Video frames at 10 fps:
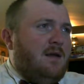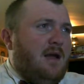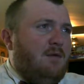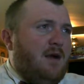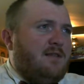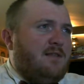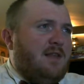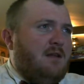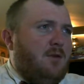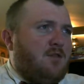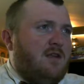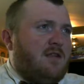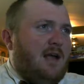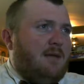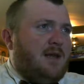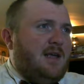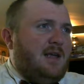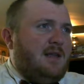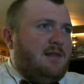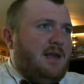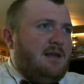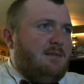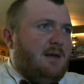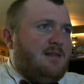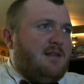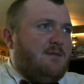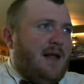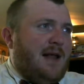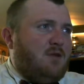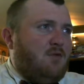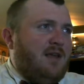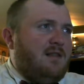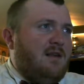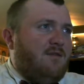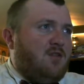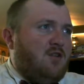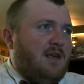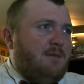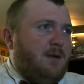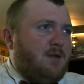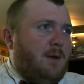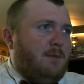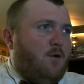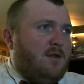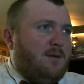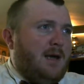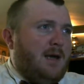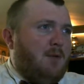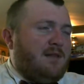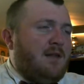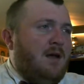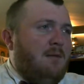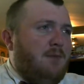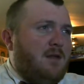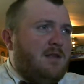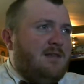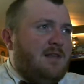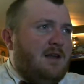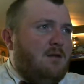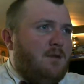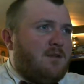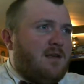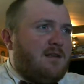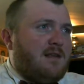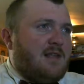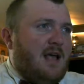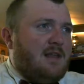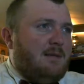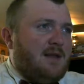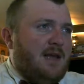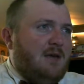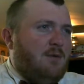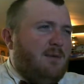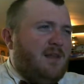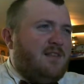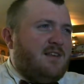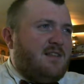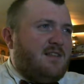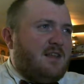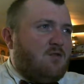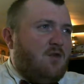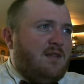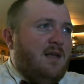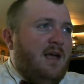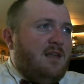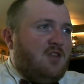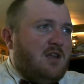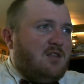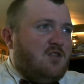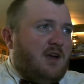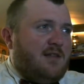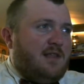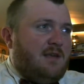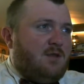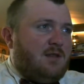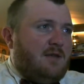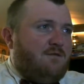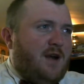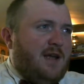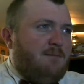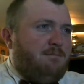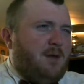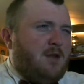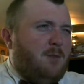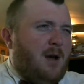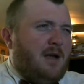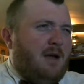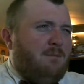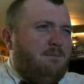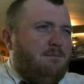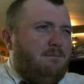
otherwise sunny and most good sky about 90 about 65 degrees. But Thursday past about 4 7 a.m. was mostly sunny and most good sky about 91 about 66 degrees. Chance showers and thunderstorms on Friday. Patch about